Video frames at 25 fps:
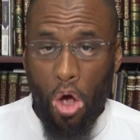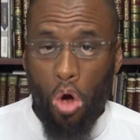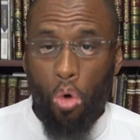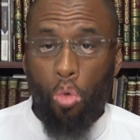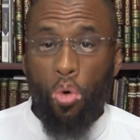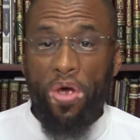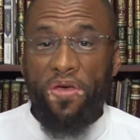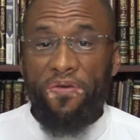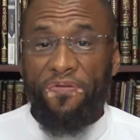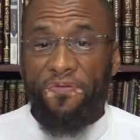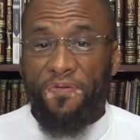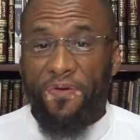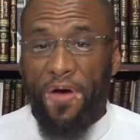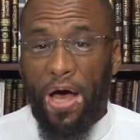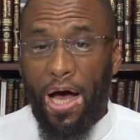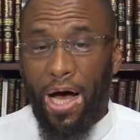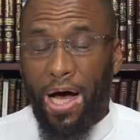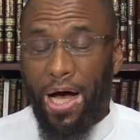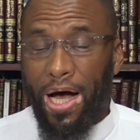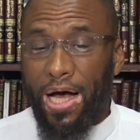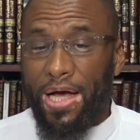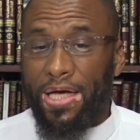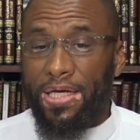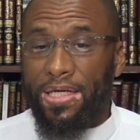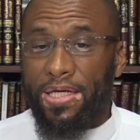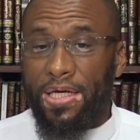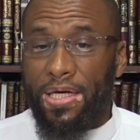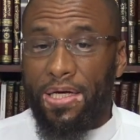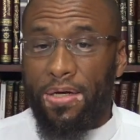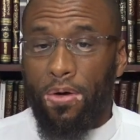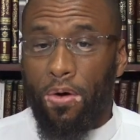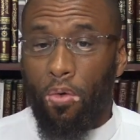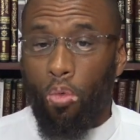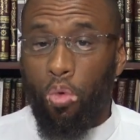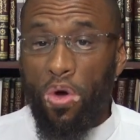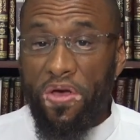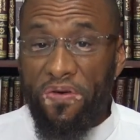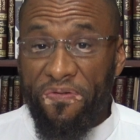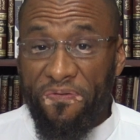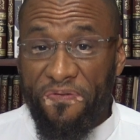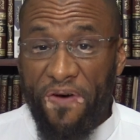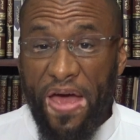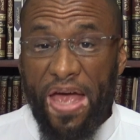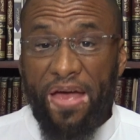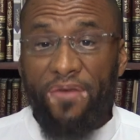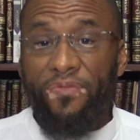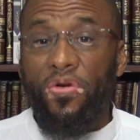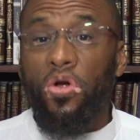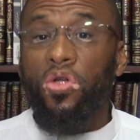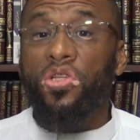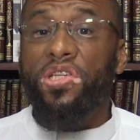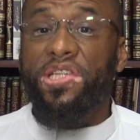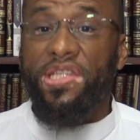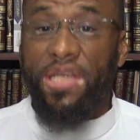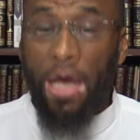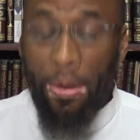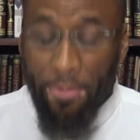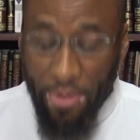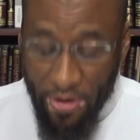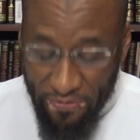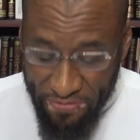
We, uh, we favored some